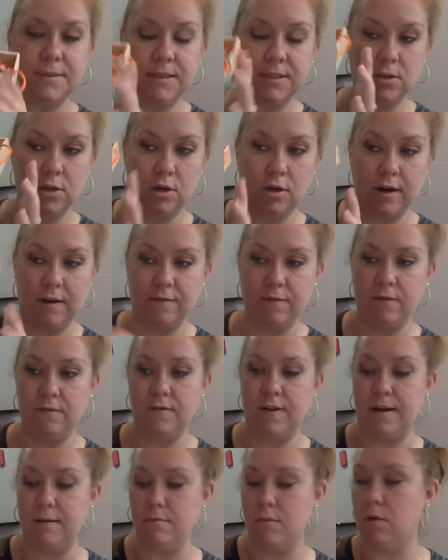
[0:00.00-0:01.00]
These are great for
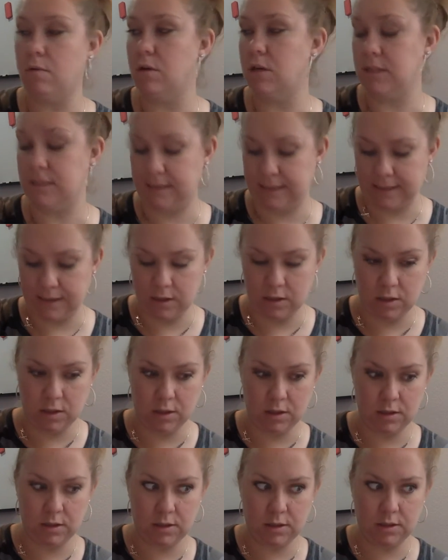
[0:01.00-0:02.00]
fine motor
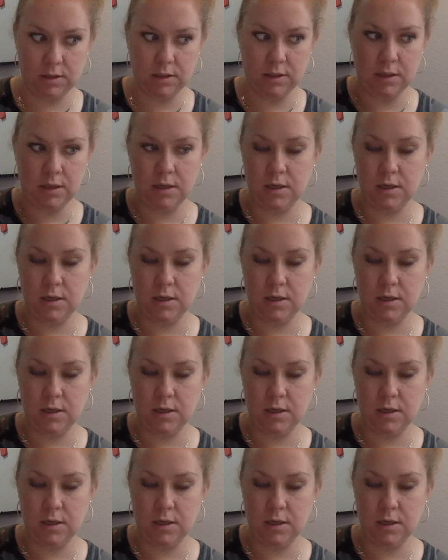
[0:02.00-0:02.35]
skills.